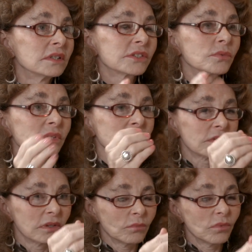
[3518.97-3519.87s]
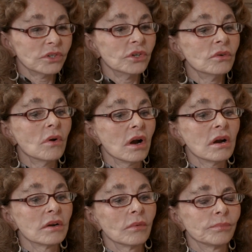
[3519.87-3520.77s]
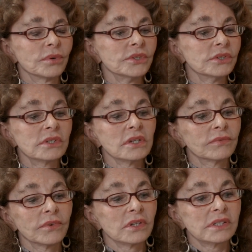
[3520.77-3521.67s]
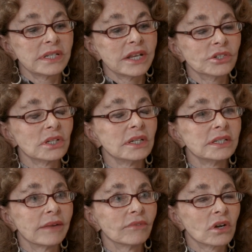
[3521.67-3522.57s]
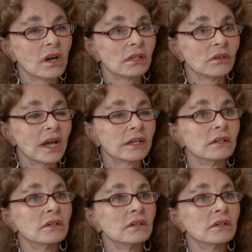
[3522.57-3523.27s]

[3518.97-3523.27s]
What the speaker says: This was when you are producing for a station in Denver, Colorado.